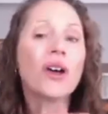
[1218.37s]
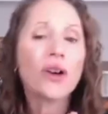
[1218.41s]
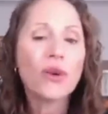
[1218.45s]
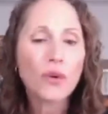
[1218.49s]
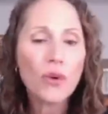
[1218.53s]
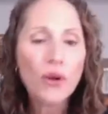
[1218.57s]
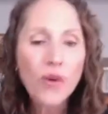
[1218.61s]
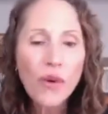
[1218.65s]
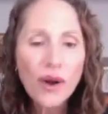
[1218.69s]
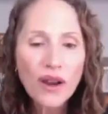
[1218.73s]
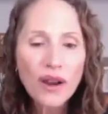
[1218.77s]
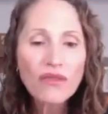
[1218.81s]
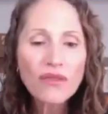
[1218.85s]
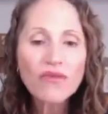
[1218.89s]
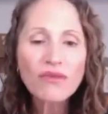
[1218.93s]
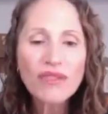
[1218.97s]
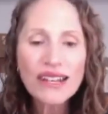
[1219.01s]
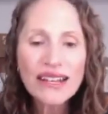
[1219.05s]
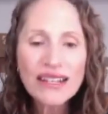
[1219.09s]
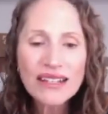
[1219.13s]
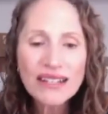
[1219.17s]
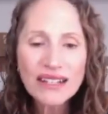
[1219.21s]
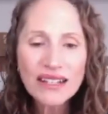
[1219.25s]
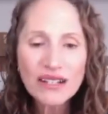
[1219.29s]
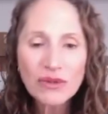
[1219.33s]
We want a
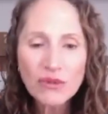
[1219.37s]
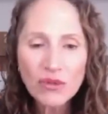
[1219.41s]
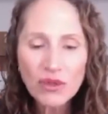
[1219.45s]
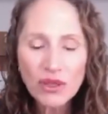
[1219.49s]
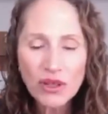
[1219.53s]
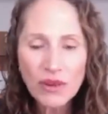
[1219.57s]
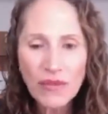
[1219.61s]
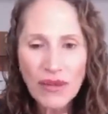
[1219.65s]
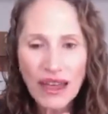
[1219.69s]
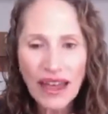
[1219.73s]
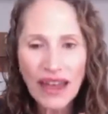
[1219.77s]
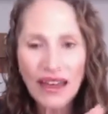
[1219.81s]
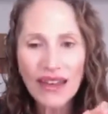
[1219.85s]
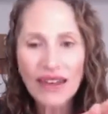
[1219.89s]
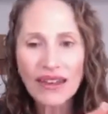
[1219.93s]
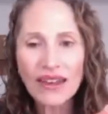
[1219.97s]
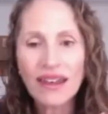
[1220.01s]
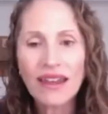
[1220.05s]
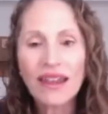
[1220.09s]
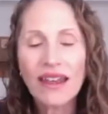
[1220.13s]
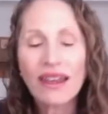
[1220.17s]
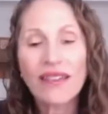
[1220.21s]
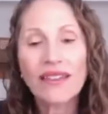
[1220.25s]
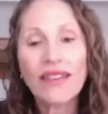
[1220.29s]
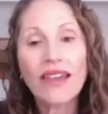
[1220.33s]
reasonable amount
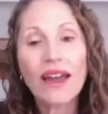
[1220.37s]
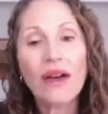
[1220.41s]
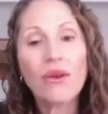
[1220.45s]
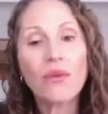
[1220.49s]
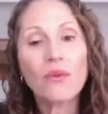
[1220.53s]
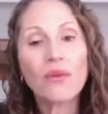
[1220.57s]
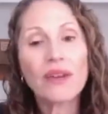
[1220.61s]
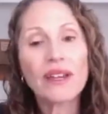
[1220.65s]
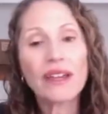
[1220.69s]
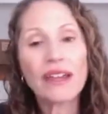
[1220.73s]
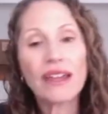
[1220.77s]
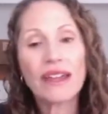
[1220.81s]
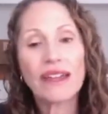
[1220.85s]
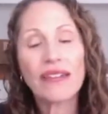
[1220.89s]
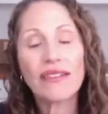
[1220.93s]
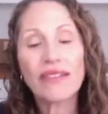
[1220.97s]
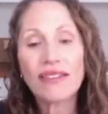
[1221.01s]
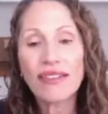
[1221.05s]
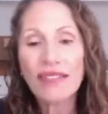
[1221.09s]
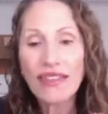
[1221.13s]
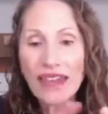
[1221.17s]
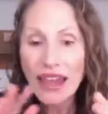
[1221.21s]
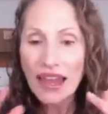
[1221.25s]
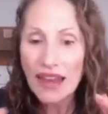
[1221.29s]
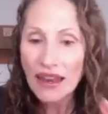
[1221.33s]
that we can
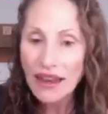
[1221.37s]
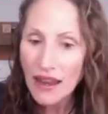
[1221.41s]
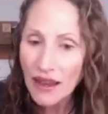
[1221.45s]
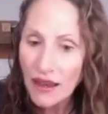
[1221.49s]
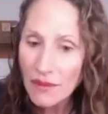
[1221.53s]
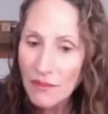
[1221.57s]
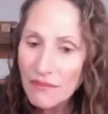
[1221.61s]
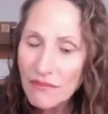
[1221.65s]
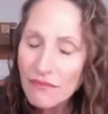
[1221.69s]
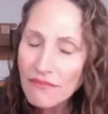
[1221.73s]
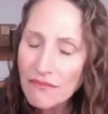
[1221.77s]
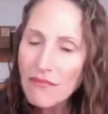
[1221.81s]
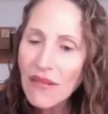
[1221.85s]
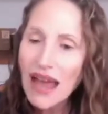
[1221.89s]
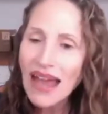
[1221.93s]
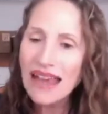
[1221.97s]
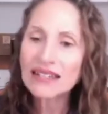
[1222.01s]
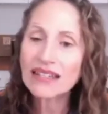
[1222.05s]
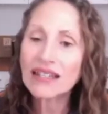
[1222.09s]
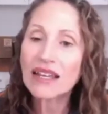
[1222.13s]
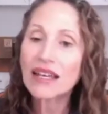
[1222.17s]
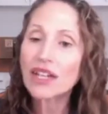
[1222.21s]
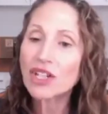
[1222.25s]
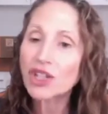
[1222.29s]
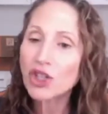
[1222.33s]
then
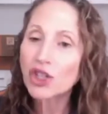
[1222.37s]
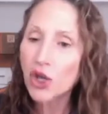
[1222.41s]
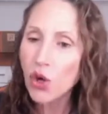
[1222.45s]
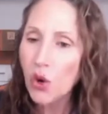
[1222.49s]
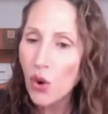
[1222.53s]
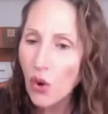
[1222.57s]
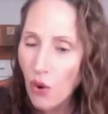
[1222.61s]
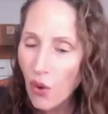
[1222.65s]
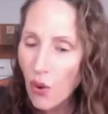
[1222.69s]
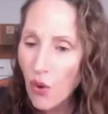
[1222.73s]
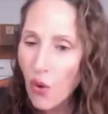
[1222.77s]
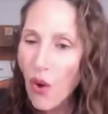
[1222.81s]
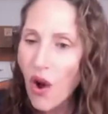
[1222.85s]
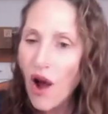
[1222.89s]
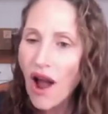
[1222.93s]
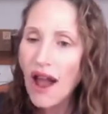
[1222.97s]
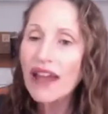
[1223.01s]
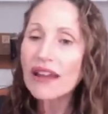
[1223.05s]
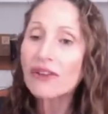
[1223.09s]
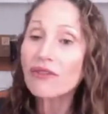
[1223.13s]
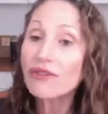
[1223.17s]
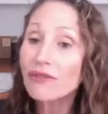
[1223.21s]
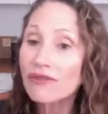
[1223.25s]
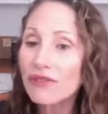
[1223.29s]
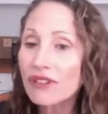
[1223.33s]
massage quite
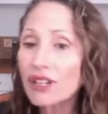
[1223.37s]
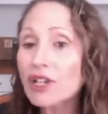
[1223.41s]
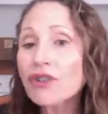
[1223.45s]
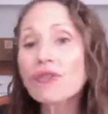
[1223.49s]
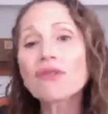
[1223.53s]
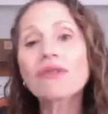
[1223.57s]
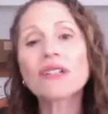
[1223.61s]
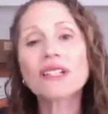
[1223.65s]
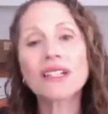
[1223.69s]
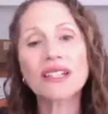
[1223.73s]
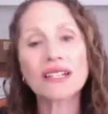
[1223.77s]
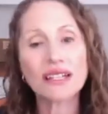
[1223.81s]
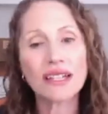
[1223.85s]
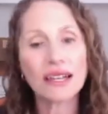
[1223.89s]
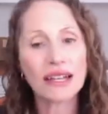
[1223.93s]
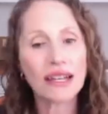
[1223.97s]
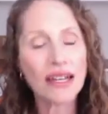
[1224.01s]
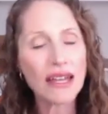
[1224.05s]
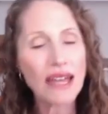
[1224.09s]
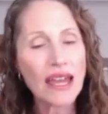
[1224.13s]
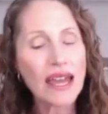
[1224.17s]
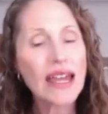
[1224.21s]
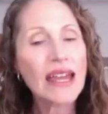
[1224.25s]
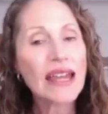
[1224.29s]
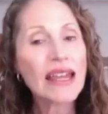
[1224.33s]

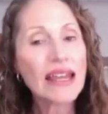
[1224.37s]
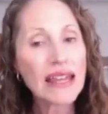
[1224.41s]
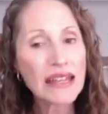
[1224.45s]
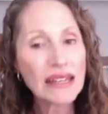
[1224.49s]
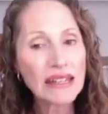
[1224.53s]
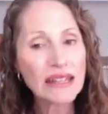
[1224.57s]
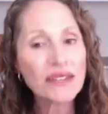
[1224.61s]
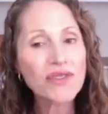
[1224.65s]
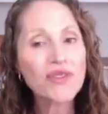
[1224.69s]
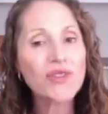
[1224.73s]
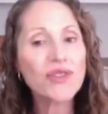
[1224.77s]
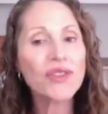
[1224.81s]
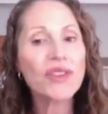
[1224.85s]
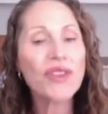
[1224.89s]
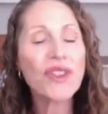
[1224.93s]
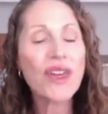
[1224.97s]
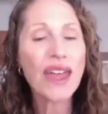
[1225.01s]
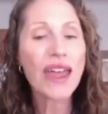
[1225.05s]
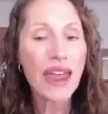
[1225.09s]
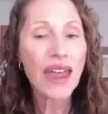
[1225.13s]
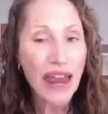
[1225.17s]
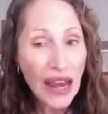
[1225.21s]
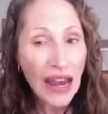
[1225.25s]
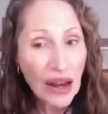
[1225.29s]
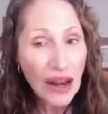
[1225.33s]
vigorously into
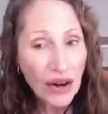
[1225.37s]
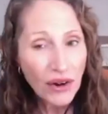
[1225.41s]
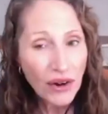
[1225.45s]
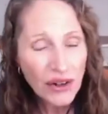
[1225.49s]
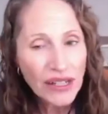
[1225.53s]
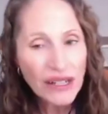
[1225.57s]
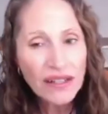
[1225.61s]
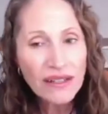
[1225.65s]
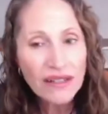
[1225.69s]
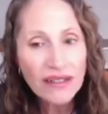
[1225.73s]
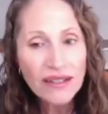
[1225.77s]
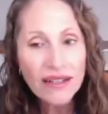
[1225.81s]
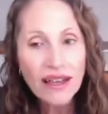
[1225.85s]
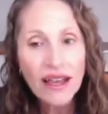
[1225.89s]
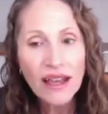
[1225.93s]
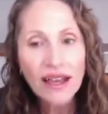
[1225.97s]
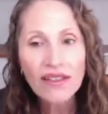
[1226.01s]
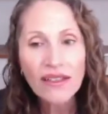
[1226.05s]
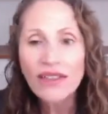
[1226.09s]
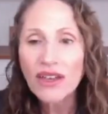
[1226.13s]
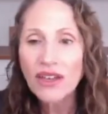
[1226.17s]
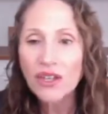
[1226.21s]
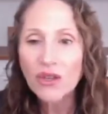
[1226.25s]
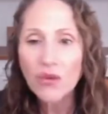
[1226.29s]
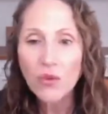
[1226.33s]
the areas
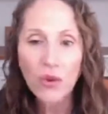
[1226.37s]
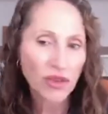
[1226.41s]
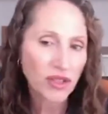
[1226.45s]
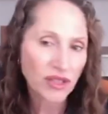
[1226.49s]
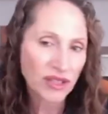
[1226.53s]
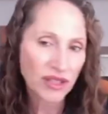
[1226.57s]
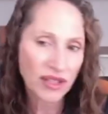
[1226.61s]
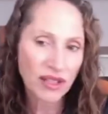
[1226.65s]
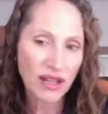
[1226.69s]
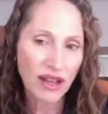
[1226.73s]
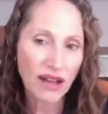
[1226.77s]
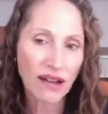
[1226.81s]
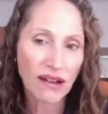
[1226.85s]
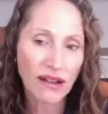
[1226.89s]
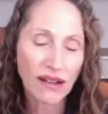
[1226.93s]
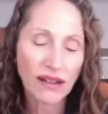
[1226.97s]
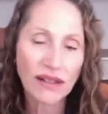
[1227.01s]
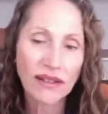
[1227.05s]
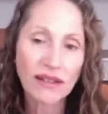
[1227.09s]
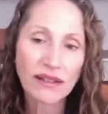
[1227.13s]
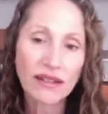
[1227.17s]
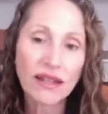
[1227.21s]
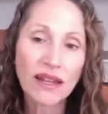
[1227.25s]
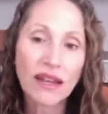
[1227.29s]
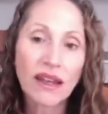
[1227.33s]
that you want to
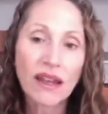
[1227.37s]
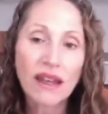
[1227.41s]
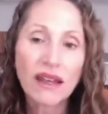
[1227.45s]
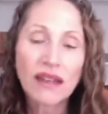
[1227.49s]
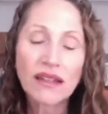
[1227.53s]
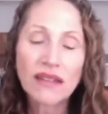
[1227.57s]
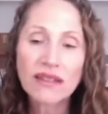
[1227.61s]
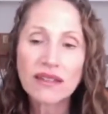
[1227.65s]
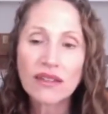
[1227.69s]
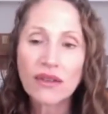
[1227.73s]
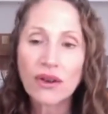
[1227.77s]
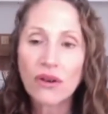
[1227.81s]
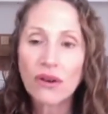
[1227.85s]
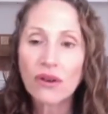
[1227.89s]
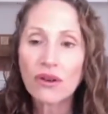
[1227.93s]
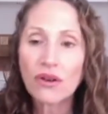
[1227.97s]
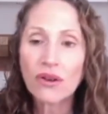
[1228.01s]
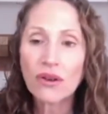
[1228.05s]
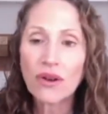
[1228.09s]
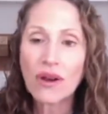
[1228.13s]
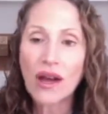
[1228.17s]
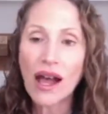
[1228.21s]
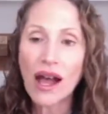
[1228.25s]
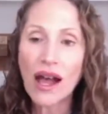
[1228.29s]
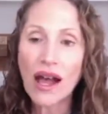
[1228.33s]
target.
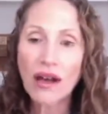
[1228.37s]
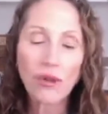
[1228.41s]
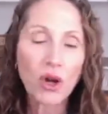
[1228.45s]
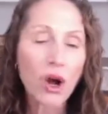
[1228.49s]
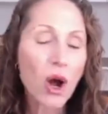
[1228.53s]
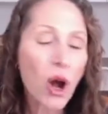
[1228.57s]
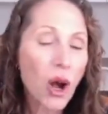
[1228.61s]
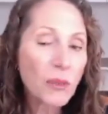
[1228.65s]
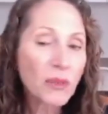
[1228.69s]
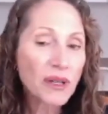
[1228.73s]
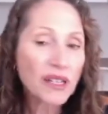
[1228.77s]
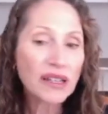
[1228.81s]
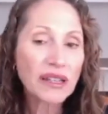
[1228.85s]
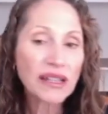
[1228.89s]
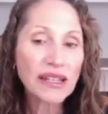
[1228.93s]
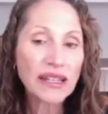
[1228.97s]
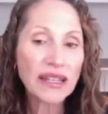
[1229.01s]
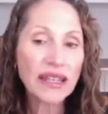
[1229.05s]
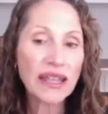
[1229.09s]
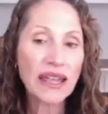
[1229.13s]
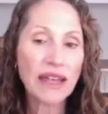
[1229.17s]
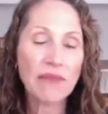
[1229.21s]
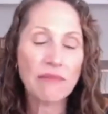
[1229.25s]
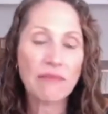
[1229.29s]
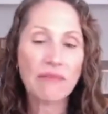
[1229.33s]
So
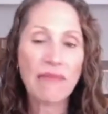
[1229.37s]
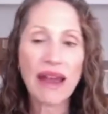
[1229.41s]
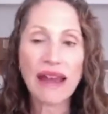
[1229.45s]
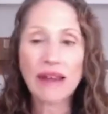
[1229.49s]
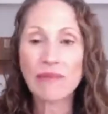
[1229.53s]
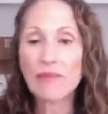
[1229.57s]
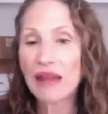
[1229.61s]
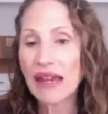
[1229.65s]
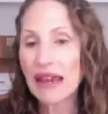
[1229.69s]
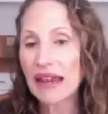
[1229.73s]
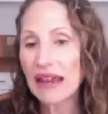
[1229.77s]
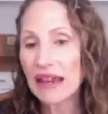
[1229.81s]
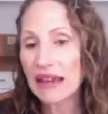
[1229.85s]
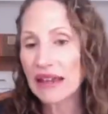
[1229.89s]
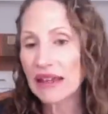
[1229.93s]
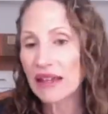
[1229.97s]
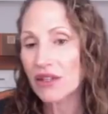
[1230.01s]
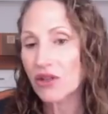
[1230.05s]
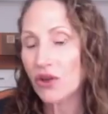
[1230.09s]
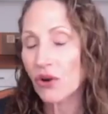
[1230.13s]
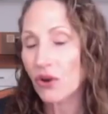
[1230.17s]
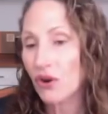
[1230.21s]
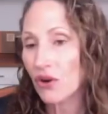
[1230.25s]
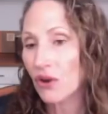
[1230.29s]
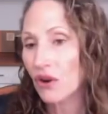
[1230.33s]
commonly it may be
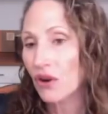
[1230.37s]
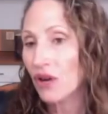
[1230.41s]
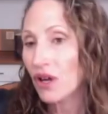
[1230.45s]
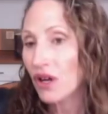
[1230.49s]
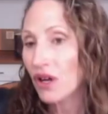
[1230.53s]
your